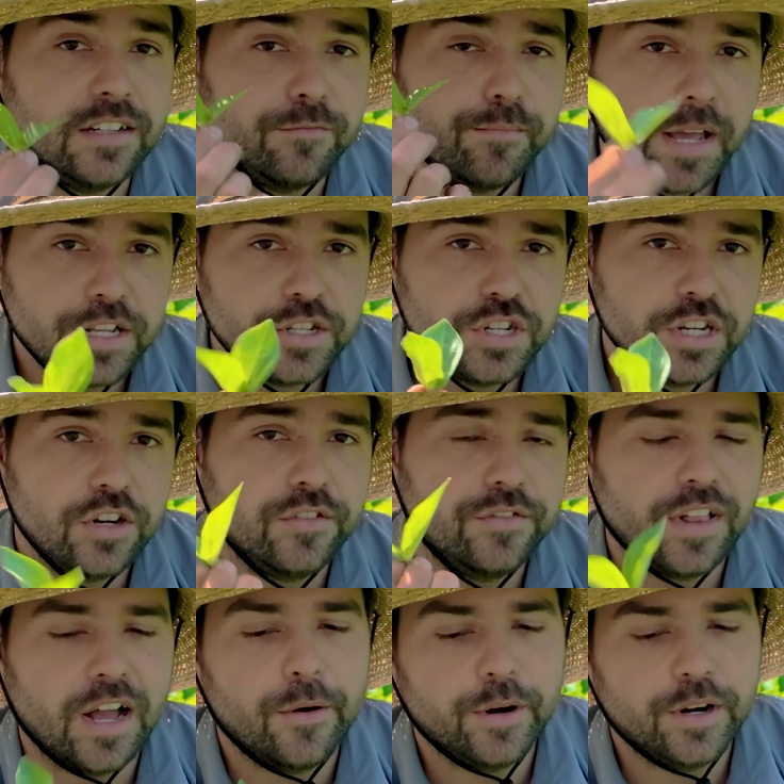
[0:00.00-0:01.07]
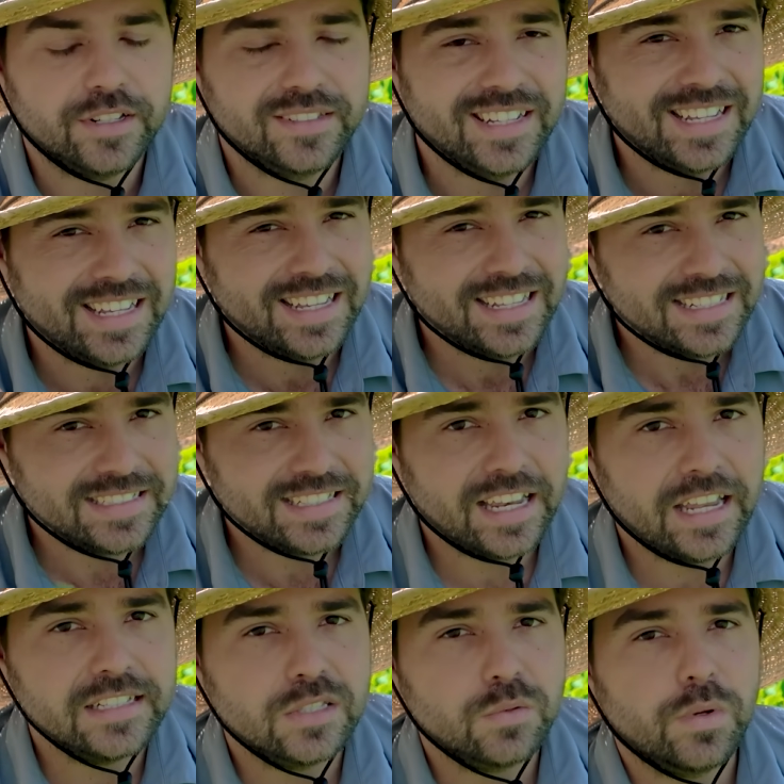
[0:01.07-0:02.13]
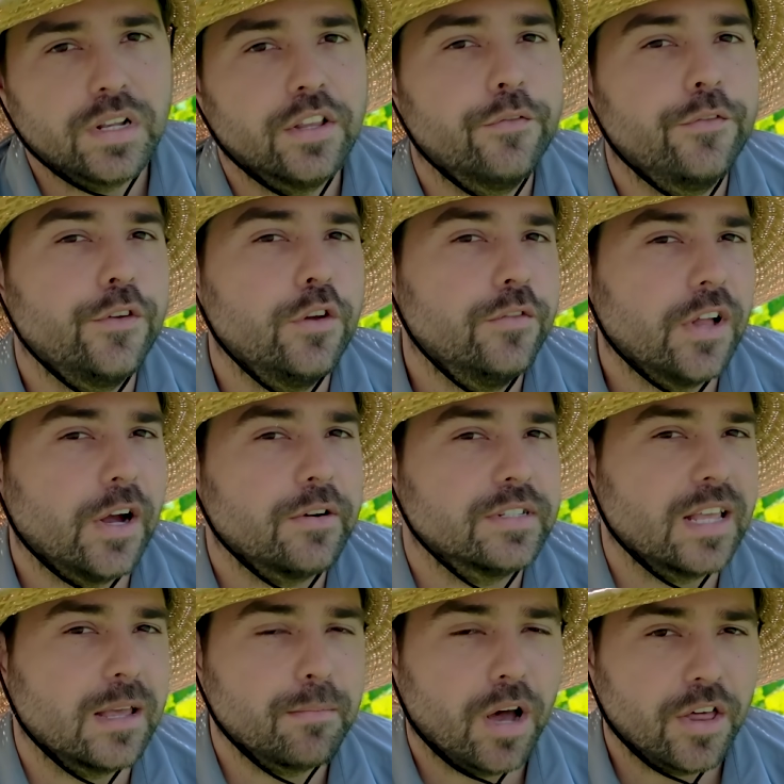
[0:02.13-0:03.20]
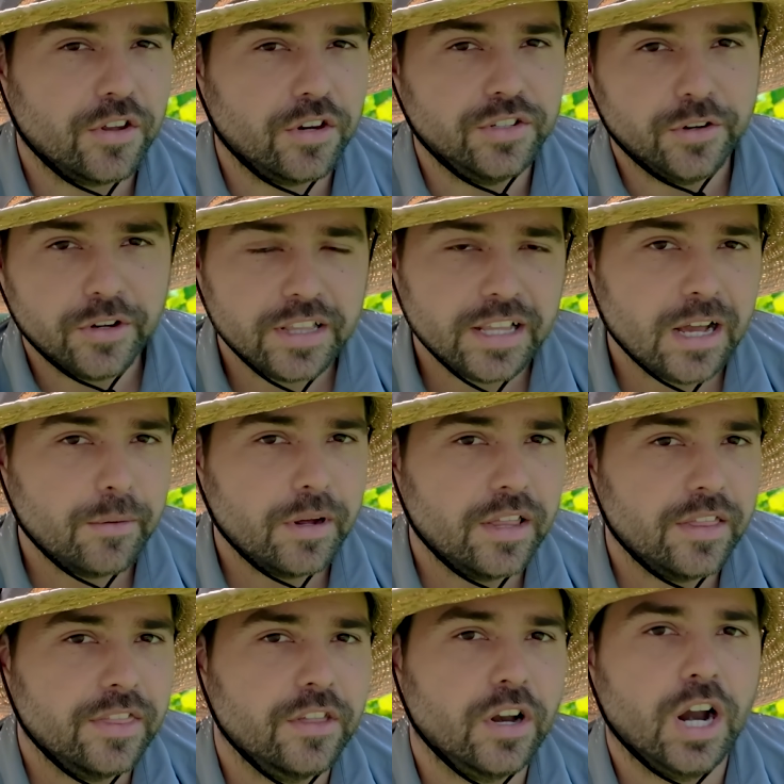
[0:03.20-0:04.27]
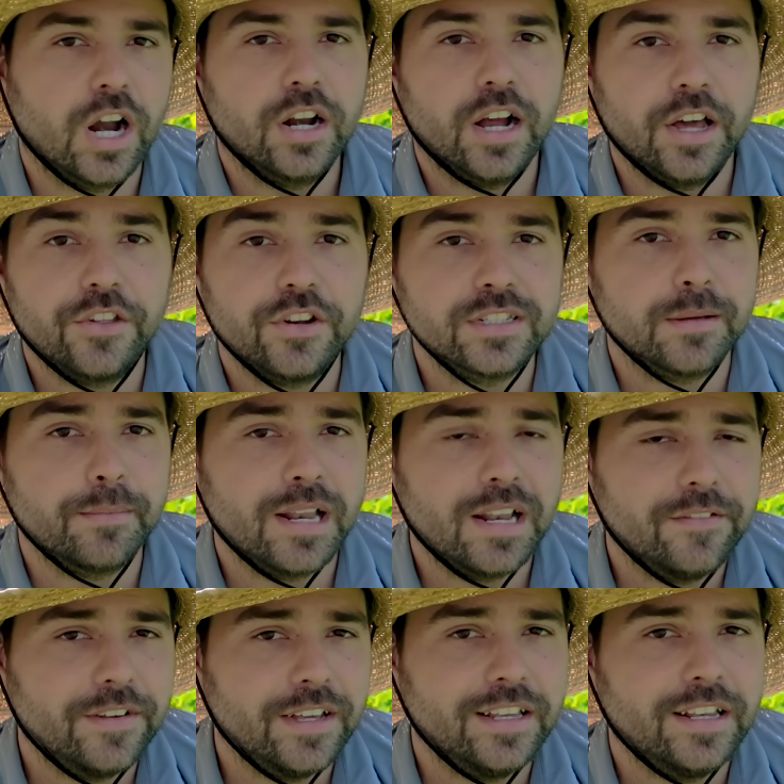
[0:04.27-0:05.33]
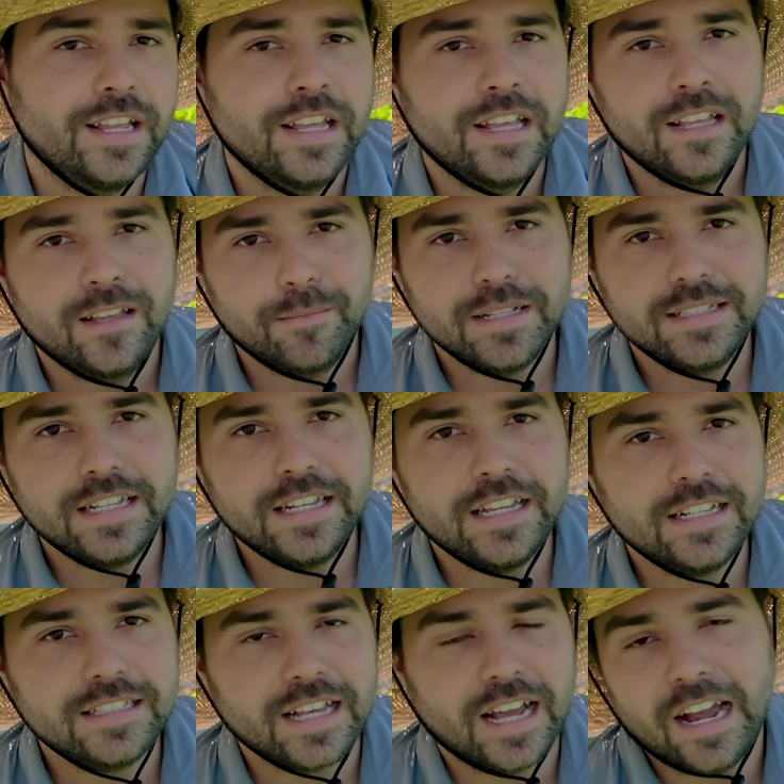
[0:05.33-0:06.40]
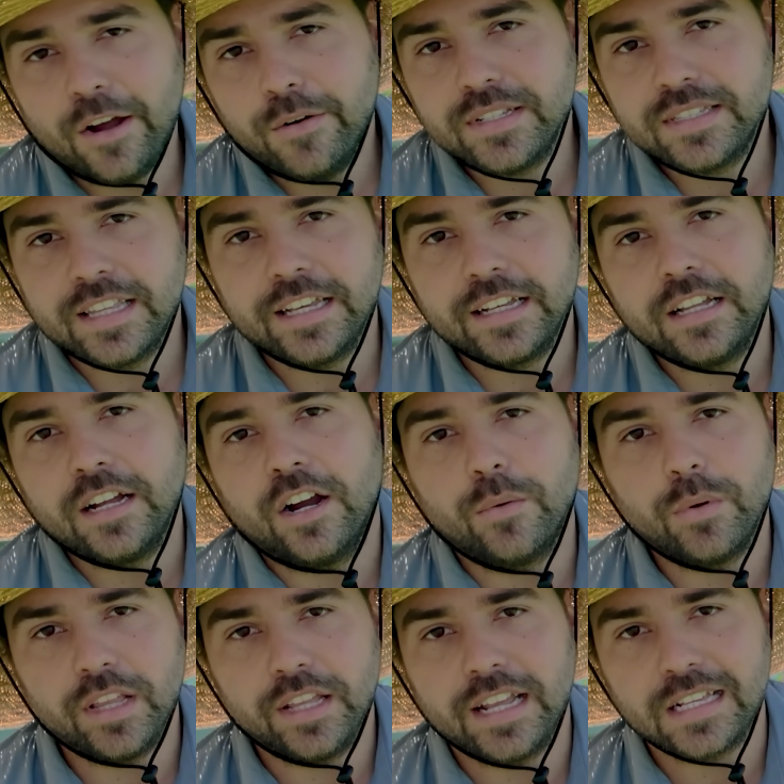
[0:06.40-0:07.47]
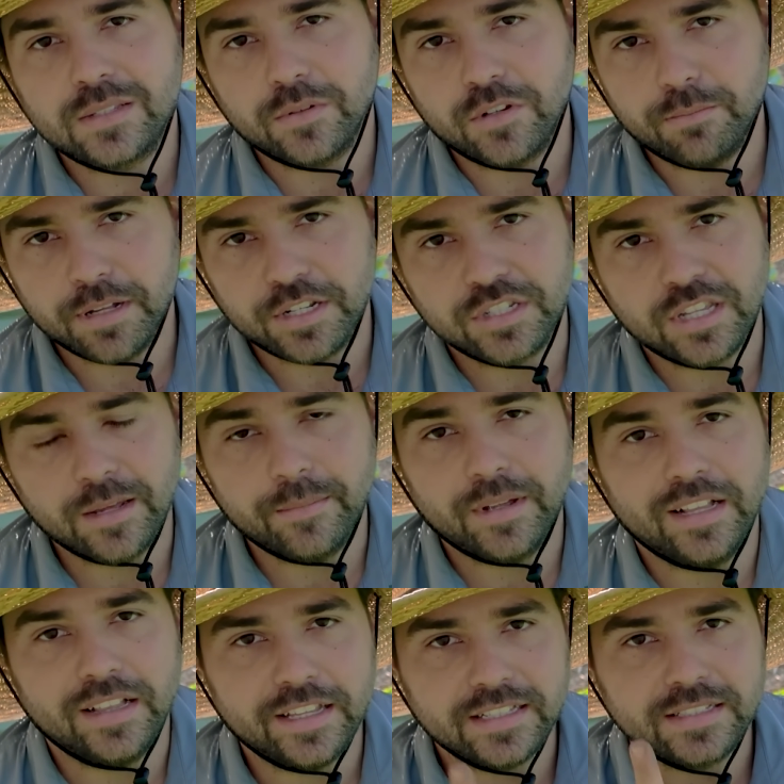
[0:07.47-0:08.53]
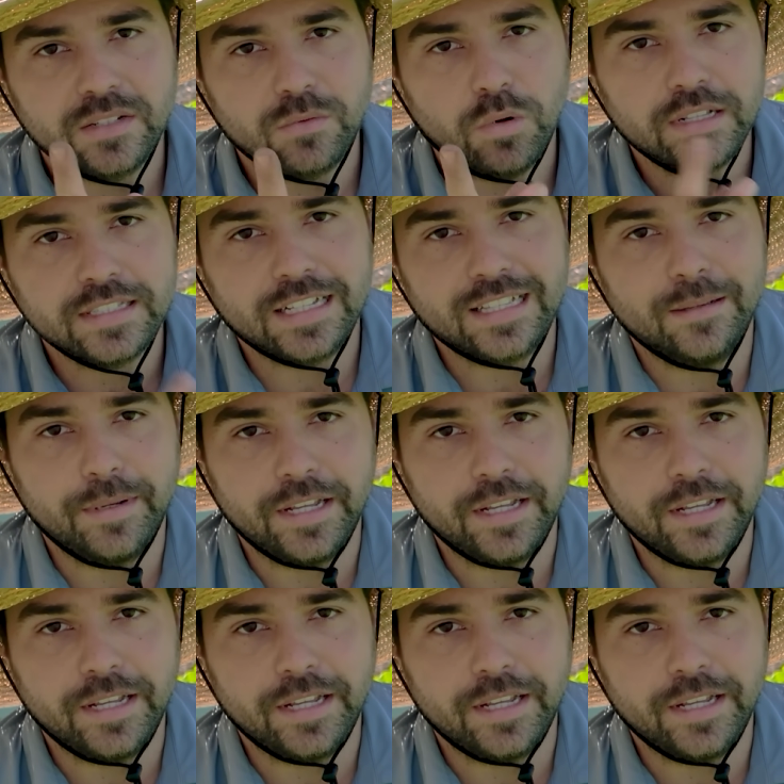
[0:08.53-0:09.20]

of pinching your flowers. Zinnias is one of the few flowers I bother doing that with. There are others that benefit, but zinnias I always think are really nice when you pinch them at least once at the